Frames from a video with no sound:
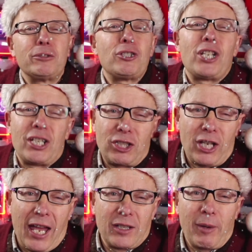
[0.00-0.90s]

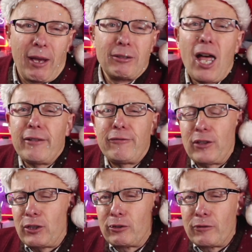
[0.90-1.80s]
chit-chat about life, the
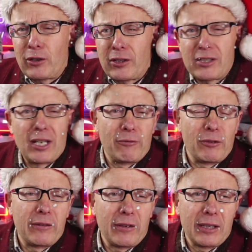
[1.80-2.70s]
universe and
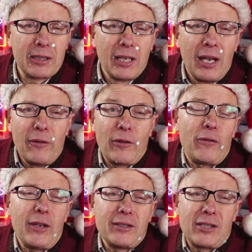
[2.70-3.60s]
everything, the
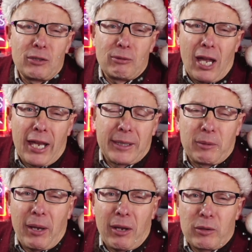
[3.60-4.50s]
things that you like
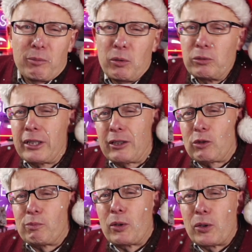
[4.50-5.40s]
about the Bald
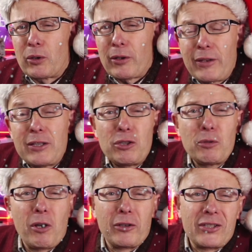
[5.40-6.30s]
Explorer, things you
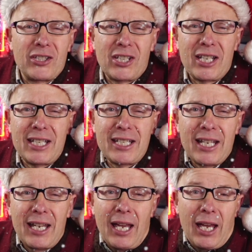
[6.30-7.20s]
want to see,
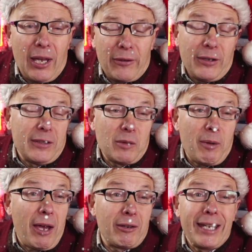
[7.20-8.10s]
things
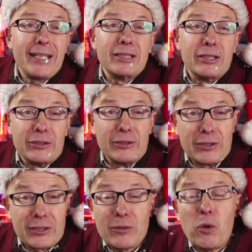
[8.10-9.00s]
about England
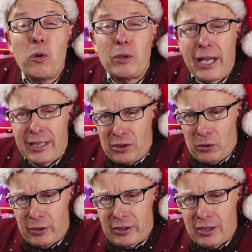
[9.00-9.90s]
and all that
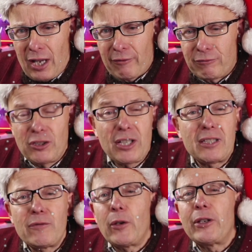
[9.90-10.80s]
sort of stuff, just
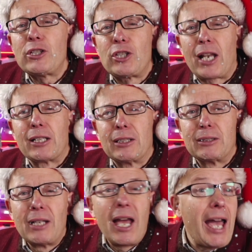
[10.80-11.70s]
a very gentle